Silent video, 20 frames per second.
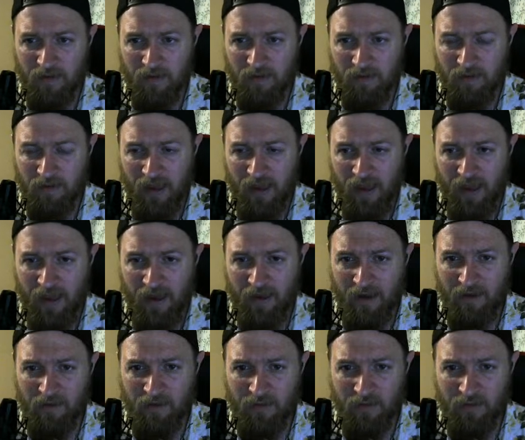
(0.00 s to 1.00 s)

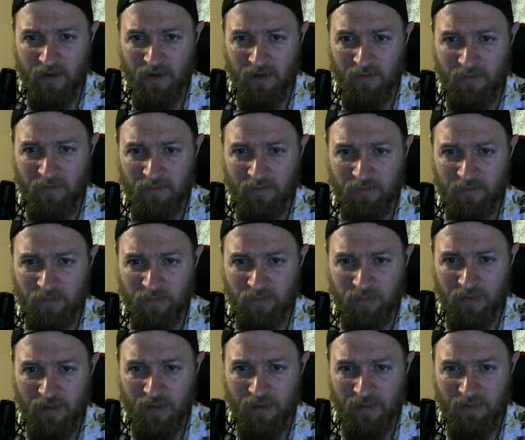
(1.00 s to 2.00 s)
Yeah, okay.
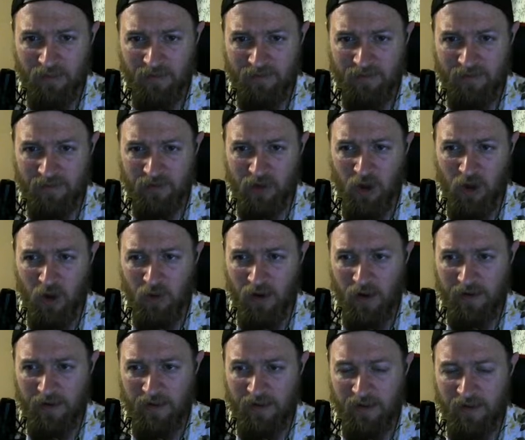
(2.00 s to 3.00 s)
This is the code
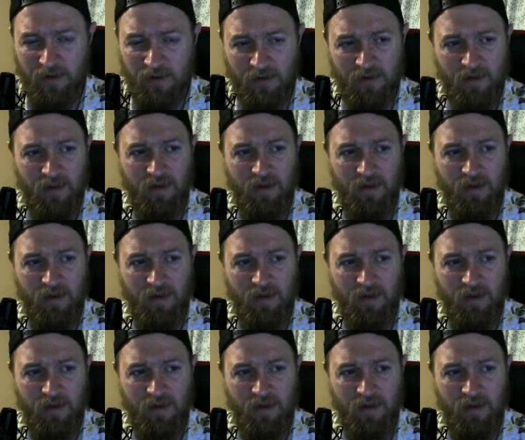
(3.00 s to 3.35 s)
I need.